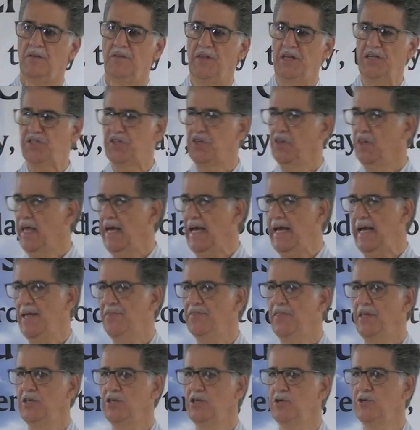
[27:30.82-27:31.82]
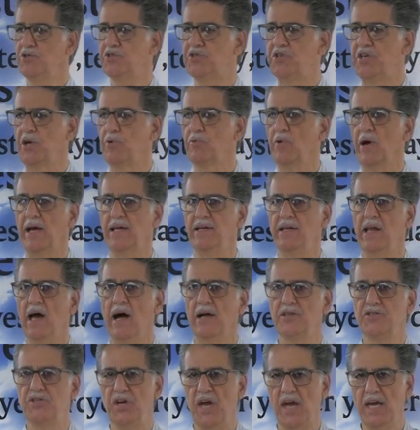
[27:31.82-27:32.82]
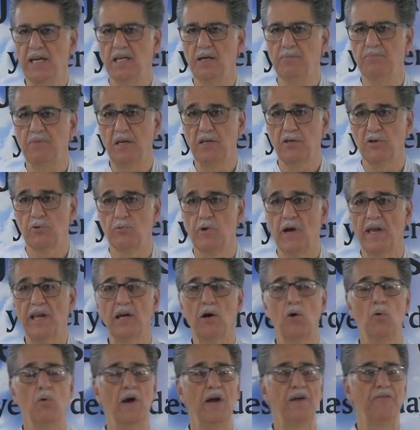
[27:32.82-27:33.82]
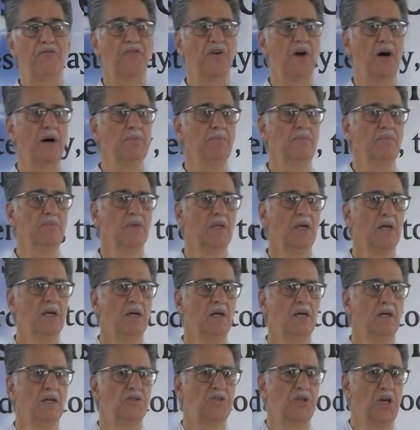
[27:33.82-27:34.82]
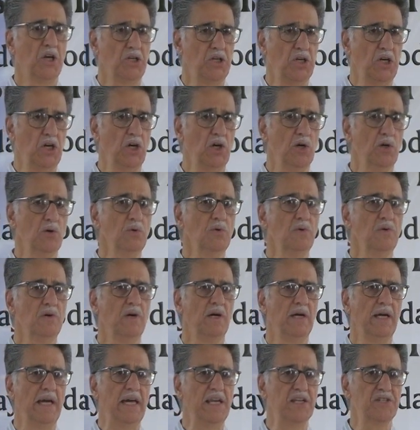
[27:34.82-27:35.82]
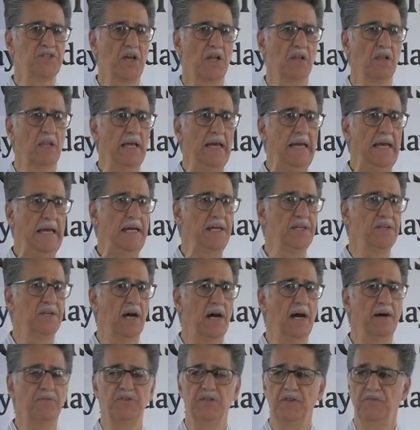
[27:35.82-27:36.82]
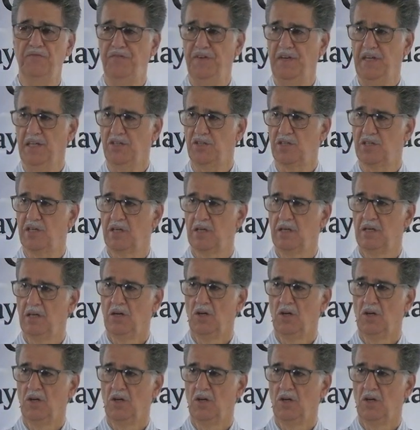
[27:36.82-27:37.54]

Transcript: This land that you see right now, Jacob, that you're running away from, to you, it is a land of defeat.